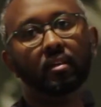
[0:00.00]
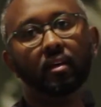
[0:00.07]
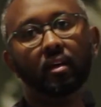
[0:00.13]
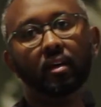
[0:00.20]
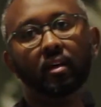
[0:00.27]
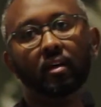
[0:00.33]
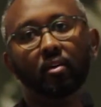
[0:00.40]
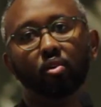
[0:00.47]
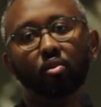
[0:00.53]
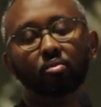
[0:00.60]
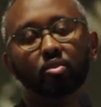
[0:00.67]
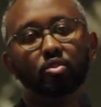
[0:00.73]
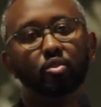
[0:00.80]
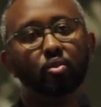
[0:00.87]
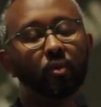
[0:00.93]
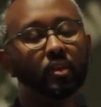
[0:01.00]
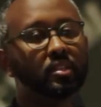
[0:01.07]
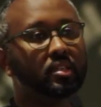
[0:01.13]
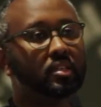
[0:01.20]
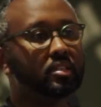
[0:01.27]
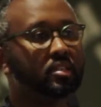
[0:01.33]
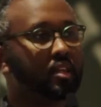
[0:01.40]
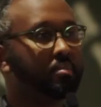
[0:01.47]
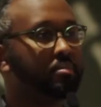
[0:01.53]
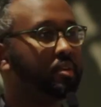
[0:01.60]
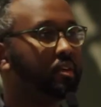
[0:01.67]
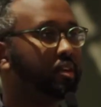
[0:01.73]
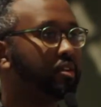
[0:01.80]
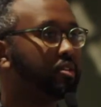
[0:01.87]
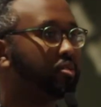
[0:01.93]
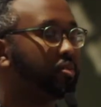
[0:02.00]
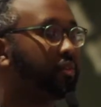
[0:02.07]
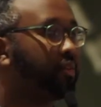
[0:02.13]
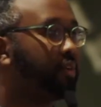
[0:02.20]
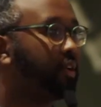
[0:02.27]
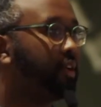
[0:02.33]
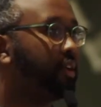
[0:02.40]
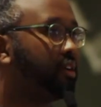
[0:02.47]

almost 20 some years or 30